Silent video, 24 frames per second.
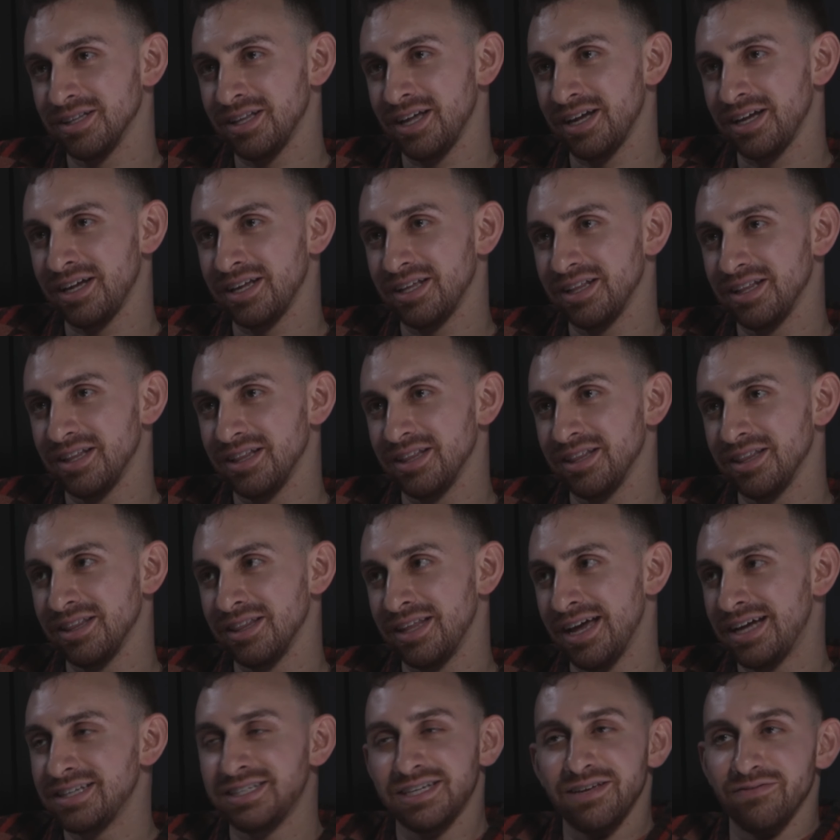like
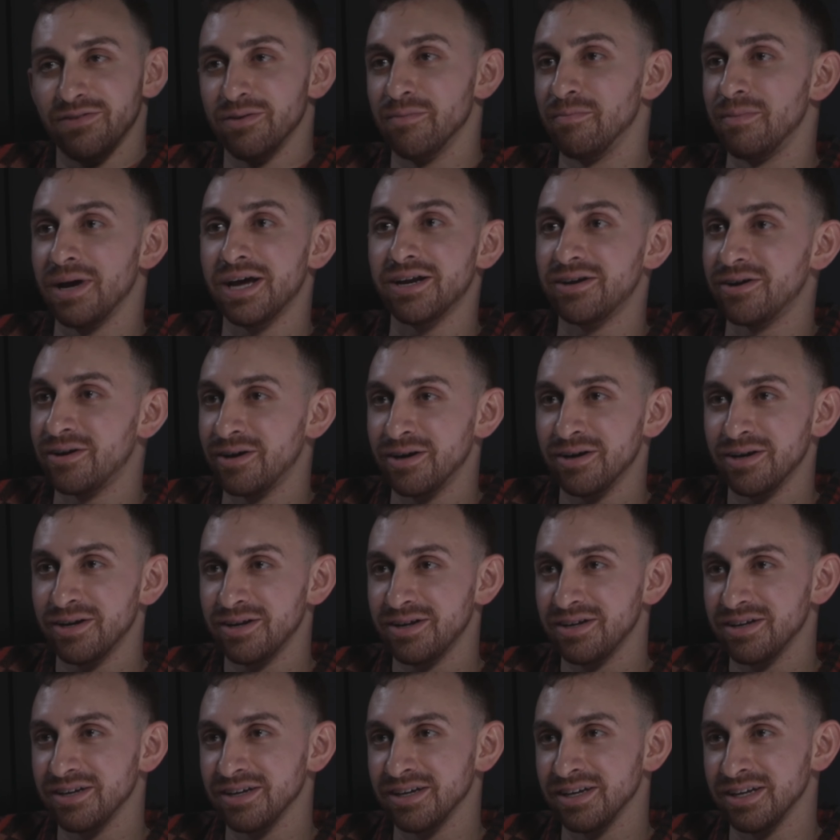that's even better,
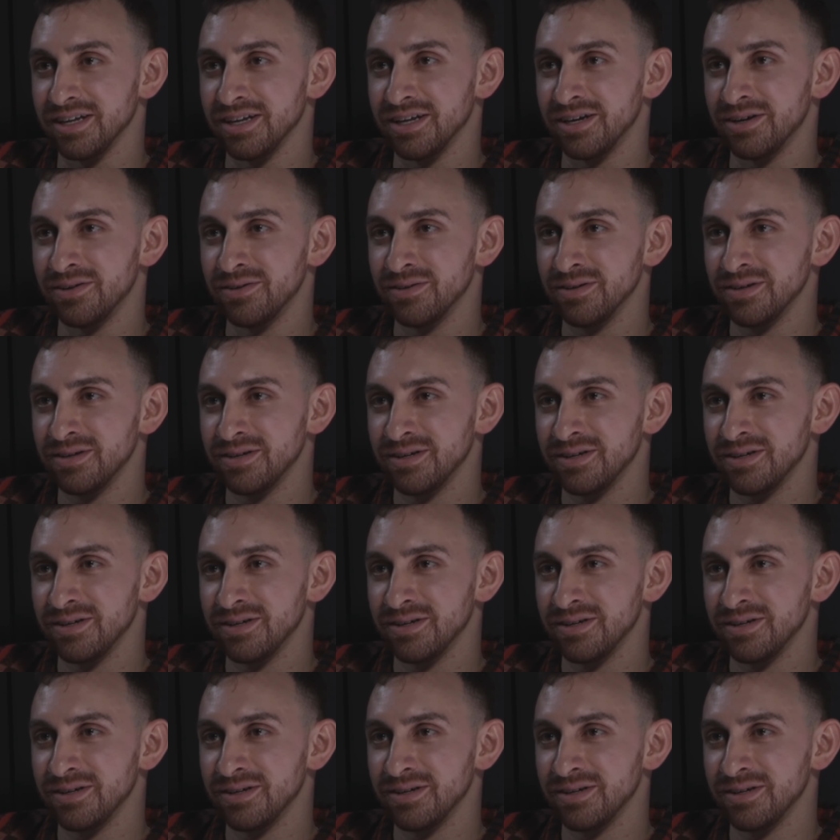you know?